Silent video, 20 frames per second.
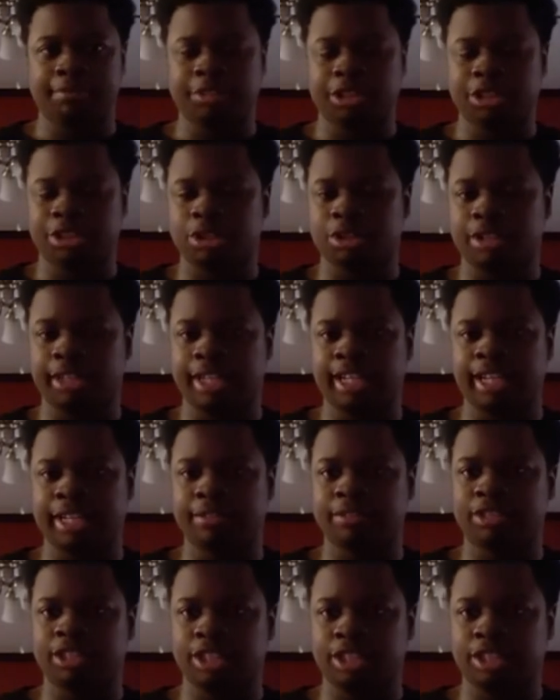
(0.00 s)

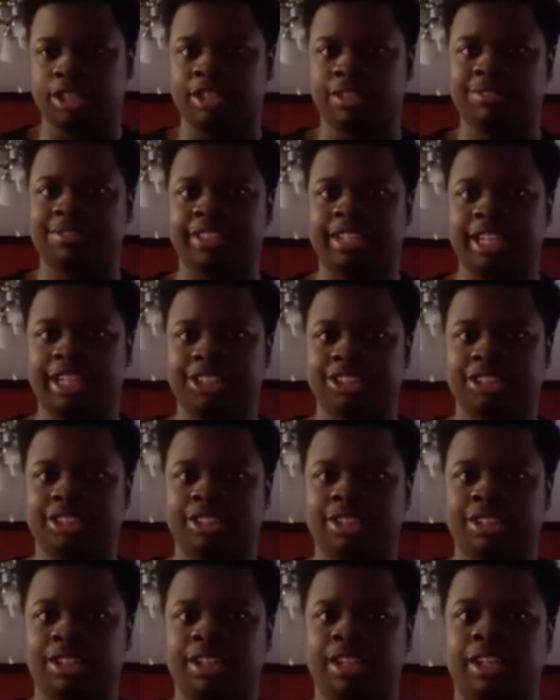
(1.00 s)
subscribe, turn your
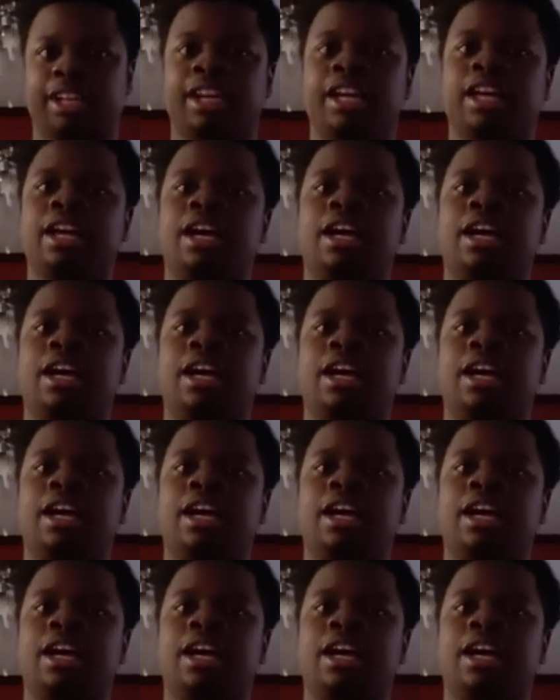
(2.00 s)
notifications on.